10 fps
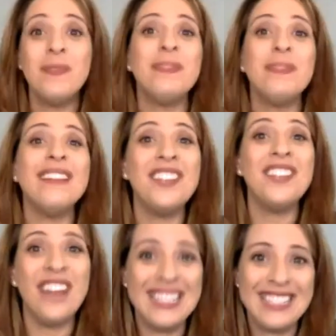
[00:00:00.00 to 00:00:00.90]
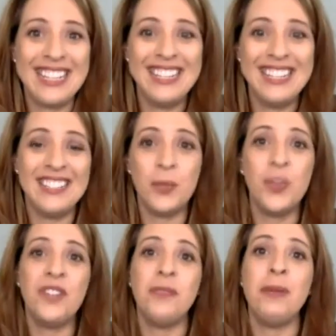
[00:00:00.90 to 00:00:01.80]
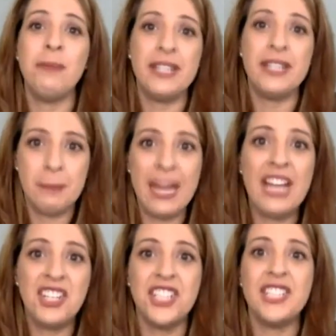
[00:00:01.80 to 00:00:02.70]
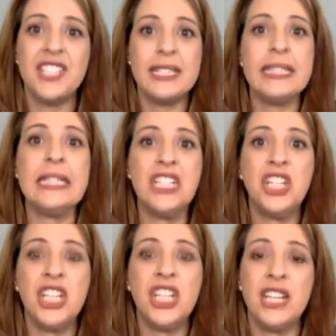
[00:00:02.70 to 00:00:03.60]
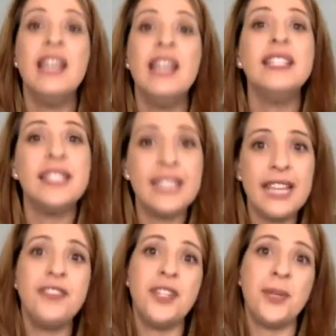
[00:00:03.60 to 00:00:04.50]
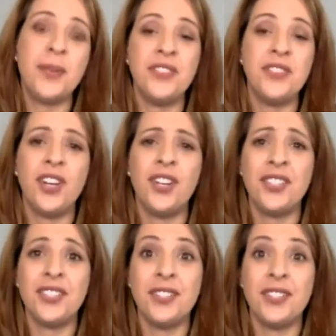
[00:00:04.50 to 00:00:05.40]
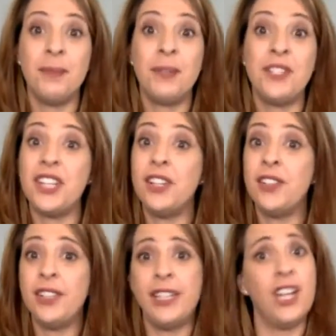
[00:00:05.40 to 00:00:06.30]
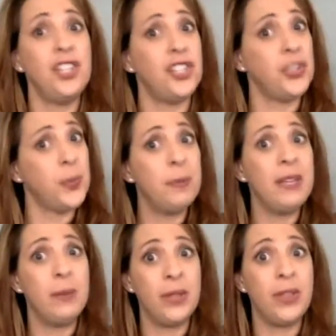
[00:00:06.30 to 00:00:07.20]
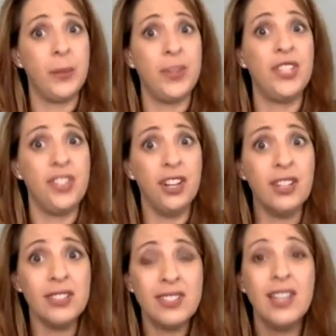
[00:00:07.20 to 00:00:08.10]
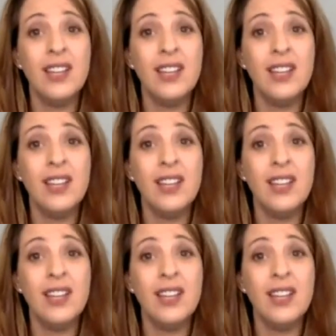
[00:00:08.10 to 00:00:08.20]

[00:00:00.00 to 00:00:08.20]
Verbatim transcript: I'm glad that you're asking this. One of my biggest passions is teaching safety around dogs, particularly not just with adults,